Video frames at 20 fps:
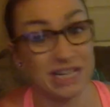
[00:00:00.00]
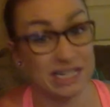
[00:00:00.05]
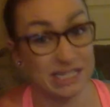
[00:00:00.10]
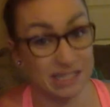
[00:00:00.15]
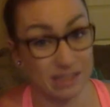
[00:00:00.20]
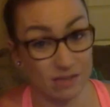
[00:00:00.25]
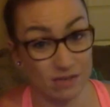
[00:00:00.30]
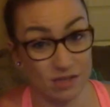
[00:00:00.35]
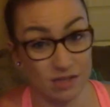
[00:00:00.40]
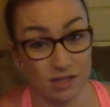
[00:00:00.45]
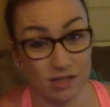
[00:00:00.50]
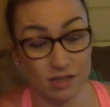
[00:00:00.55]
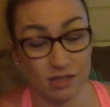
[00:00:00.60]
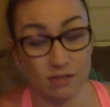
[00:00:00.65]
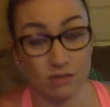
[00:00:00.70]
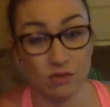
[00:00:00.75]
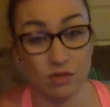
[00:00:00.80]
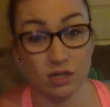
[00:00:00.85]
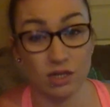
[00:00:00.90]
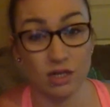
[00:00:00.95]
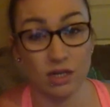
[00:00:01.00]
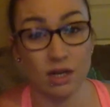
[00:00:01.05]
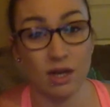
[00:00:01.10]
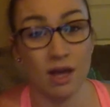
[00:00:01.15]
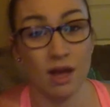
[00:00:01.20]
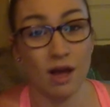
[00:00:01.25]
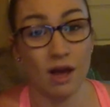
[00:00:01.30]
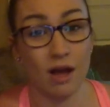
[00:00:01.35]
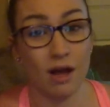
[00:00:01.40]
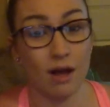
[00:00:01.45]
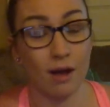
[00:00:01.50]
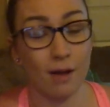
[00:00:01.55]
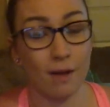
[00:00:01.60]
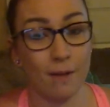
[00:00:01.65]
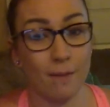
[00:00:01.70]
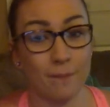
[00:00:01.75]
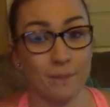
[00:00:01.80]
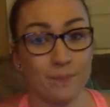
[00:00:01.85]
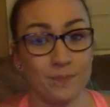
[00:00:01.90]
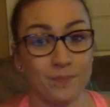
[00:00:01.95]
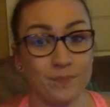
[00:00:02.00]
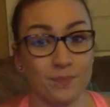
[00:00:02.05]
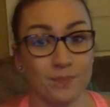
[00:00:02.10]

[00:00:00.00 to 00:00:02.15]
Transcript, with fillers: seven days of training, um,